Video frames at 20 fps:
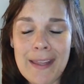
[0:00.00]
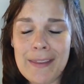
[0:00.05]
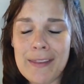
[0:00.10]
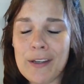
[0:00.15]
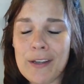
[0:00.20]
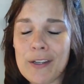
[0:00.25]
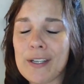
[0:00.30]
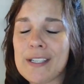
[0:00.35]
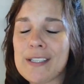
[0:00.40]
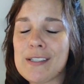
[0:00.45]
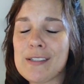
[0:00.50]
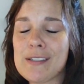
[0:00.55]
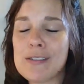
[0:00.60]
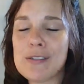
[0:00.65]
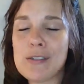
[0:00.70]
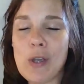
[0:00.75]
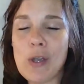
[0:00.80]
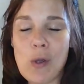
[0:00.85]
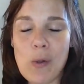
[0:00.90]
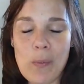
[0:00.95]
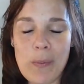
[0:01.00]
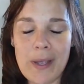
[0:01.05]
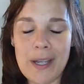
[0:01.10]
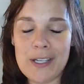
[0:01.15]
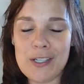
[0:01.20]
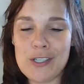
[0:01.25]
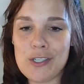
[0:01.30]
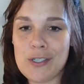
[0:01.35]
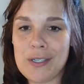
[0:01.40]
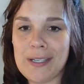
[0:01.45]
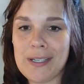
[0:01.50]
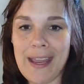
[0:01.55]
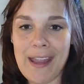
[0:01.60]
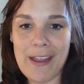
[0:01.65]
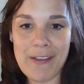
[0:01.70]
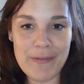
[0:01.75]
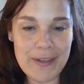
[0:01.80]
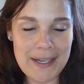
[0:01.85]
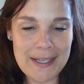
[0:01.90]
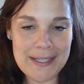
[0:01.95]
There is so much
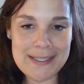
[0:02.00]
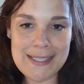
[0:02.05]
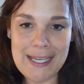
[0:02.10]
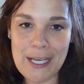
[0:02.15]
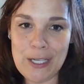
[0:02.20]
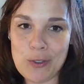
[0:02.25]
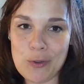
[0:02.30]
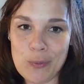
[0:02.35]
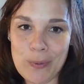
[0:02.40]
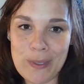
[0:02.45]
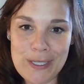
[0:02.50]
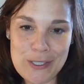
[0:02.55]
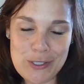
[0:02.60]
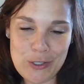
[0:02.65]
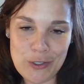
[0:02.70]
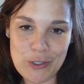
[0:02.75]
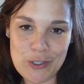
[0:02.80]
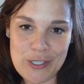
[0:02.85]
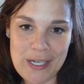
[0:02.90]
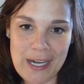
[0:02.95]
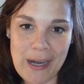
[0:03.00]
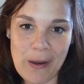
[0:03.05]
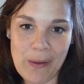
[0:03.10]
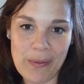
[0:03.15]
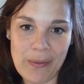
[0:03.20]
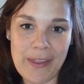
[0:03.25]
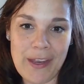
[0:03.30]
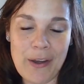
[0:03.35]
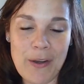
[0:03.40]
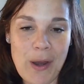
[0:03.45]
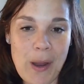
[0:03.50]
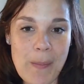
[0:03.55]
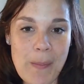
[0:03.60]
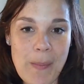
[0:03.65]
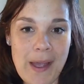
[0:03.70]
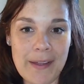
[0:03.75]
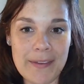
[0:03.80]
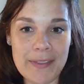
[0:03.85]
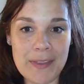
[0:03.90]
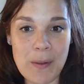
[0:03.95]
evidence and research out there
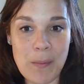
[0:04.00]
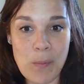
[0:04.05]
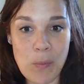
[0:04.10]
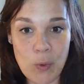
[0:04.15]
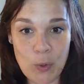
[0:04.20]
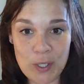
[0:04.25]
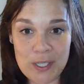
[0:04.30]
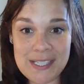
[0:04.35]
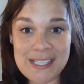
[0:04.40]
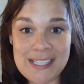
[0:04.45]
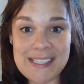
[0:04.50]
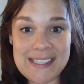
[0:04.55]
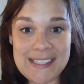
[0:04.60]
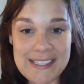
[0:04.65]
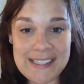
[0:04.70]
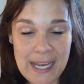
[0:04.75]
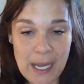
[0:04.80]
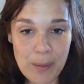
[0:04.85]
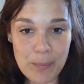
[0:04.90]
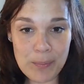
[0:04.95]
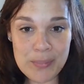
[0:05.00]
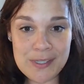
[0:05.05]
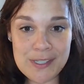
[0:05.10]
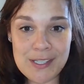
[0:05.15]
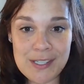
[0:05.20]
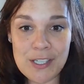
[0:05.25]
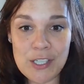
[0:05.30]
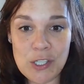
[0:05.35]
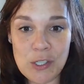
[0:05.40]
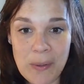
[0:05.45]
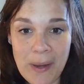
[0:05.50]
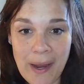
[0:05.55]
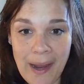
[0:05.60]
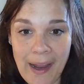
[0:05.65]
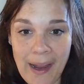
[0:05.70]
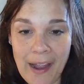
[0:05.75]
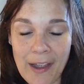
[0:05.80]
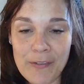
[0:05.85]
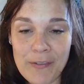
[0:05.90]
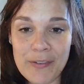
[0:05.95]
about the more steps you
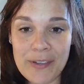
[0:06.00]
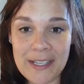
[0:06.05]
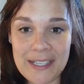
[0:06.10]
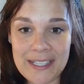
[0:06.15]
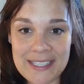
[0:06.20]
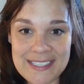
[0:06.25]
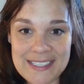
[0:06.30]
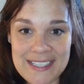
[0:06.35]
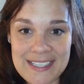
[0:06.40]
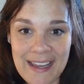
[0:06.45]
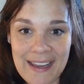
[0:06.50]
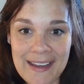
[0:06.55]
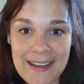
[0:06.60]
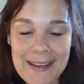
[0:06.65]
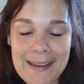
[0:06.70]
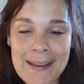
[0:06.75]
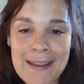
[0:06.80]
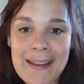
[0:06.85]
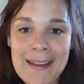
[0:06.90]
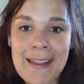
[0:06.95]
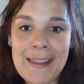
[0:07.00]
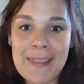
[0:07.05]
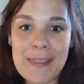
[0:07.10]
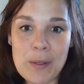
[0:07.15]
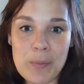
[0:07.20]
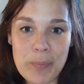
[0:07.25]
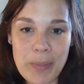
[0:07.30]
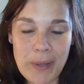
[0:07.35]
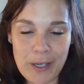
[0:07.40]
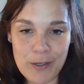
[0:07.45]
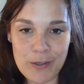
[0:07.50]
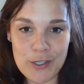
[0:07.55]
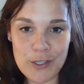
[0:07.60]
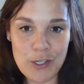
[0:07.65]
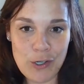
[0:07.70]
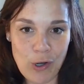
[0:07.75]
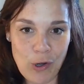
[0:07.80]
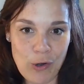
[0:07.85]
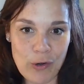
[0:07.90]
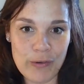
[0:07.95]
have in a day, the better
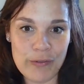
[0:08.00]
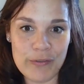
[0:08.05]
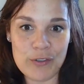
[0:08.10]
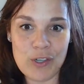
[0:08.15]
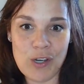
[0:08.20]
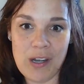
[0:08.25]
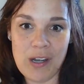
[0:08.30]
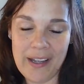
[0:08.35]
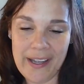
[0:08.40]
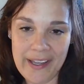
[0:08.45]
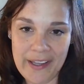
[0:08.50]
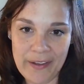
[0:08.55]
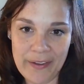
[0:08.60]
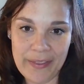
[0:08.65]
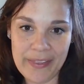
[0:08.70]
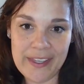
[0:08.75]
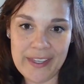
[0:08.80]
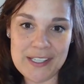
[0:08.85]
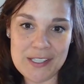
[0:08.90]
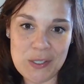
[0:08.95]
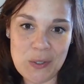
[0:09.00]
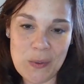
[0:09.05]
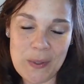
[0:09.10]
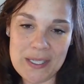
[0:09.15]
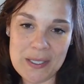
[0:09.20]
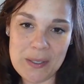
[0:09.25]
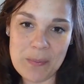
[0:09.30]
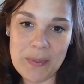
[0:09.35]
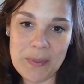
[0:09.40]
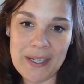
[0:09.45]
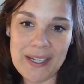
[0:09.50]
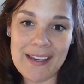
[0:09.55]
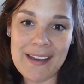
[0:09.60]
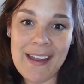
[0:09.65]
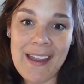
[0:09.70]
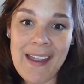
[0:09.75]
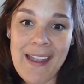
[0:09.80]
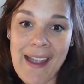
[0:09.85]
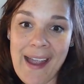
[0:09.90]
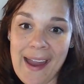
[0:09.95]
your overall health is going to be.
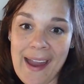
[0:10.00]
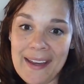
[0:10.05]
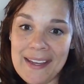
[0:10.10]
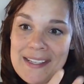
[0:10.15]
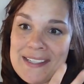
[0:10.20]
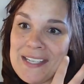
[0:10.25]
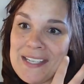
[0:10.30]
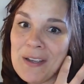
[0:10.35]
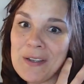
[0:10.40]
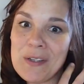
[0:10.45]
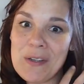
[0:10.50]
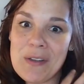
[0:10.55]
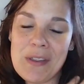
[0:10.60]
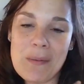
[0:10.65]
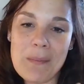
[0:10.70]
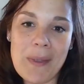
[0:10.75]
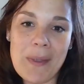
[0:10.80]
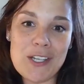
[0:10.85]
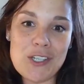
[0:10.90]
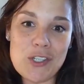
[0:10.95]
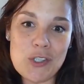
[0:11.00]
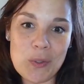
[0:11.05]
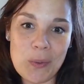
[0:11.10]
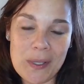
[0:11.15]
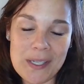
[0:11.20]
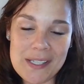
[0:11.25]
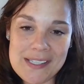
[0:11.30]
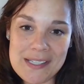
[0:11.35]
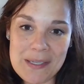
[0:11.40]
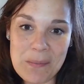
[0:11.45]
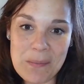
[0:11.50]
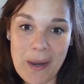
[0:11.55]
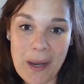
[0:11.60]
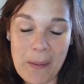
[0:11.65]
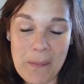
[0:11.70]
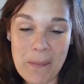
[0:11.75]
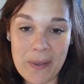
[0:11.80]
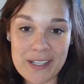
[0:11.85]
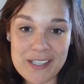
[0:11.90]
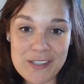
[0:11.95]
I can tell you that my joints and my
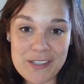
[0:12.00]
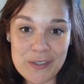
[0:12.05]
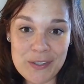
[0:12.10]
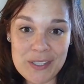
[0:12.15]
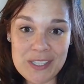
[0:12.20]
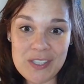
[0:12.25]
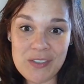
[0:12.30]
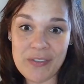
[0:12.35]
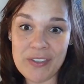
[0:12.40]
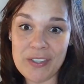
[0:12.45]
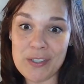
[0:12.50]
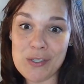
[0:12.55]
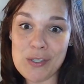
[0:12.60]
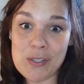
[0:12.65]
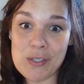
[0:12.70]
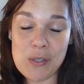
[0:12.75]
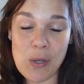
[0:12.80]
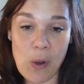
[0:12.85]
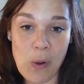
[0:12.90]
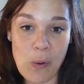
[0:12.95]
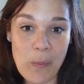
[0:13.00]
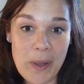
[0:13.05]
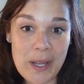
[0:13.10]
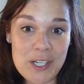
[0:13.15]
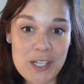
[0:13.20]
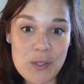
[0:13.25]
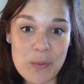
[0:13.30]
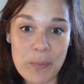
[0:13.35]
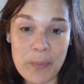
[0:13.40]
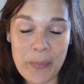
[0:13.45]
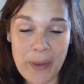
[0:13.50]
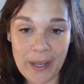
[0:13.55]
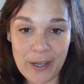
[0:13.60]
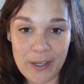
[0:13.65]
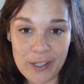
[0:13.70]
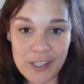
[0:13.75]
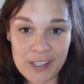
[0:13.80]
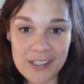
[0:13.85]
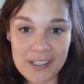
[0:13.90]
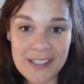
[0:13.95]
muscles feel so much
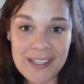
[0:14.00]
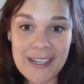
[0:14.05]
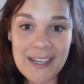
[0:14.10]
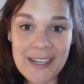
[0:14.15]
better